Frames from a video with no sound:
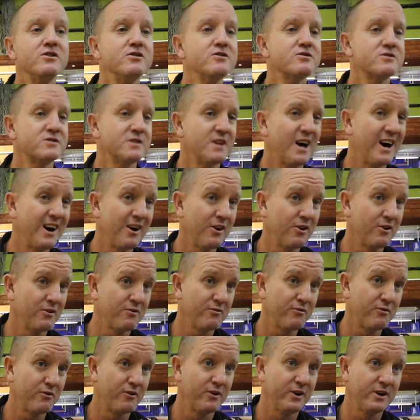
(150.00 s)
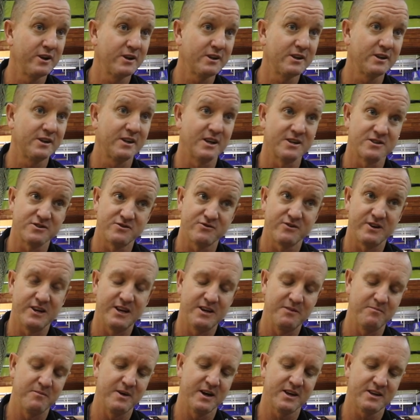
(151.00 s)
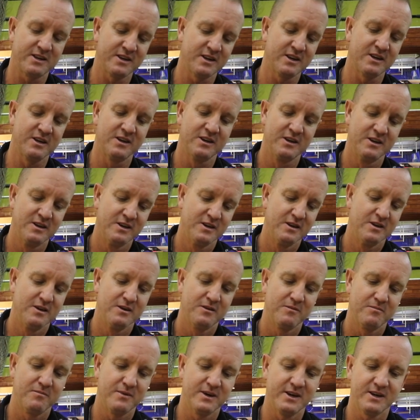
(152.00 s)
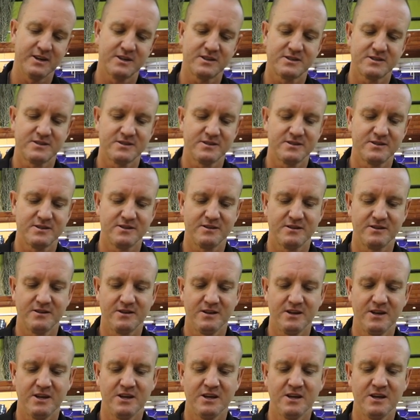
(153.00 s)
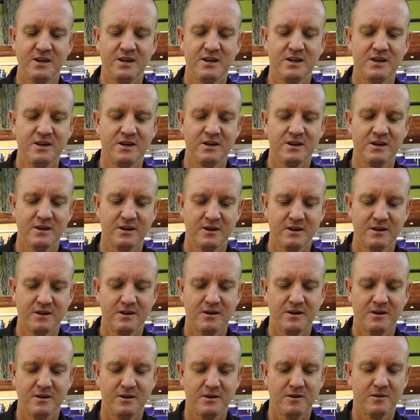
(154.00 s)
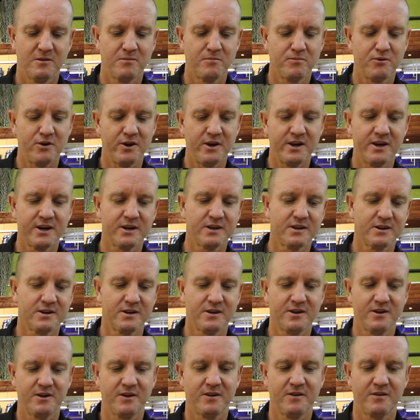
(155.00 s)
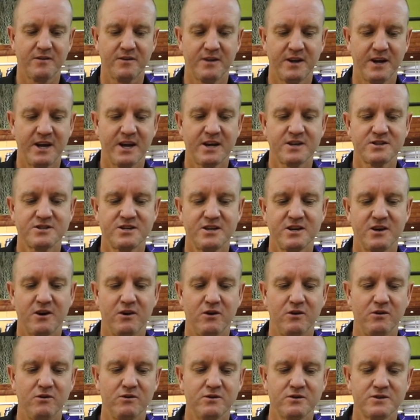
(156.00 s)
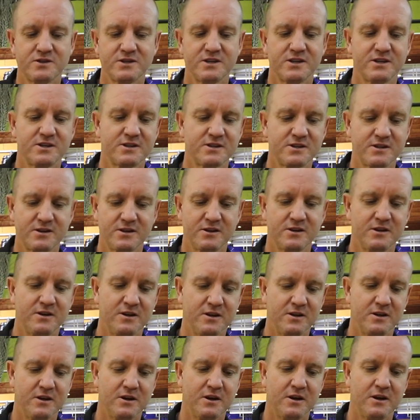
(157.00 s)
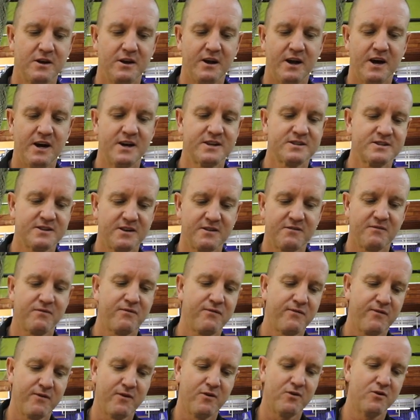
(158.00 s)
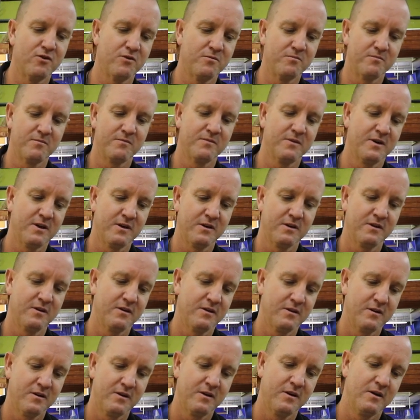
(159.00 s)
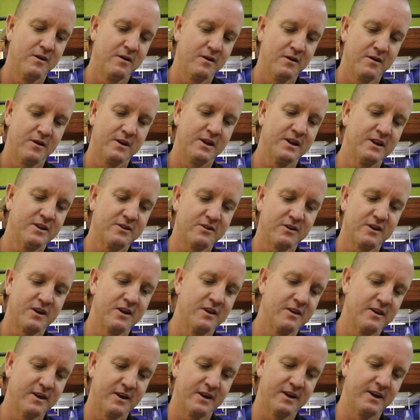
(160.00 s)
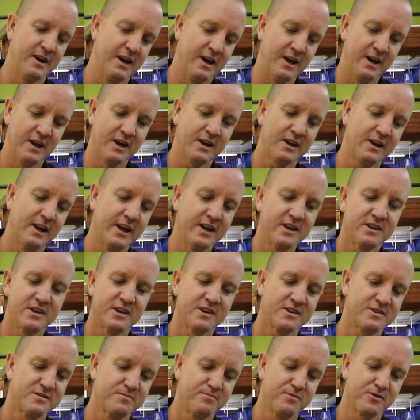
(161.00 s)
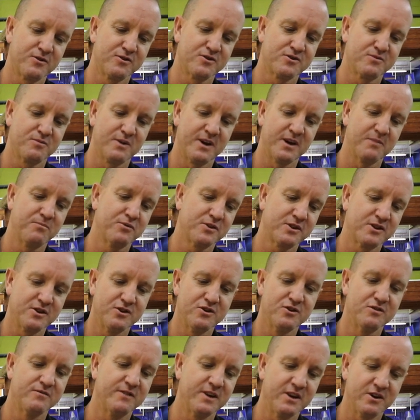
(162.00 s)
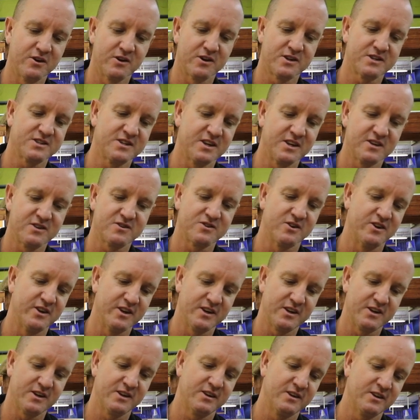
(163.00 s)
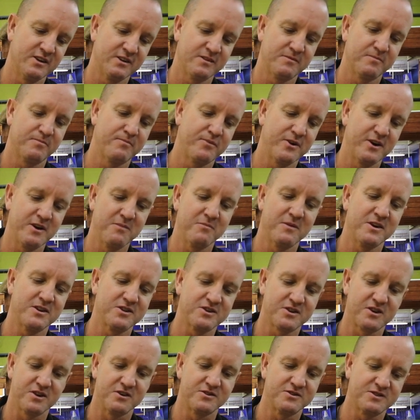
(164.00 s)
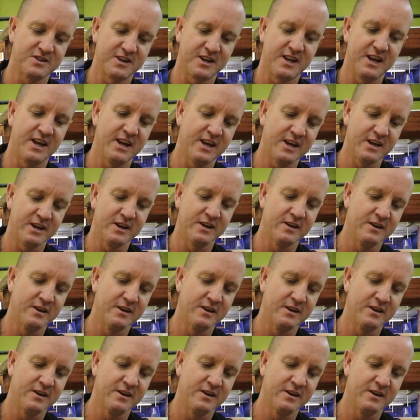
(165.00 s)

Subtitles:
use nylon for it. It doesn't really matter. But any product that actually holds it nice and firmly together. I like latex because when I put the UV knot sense on it, it pretty much goes clear.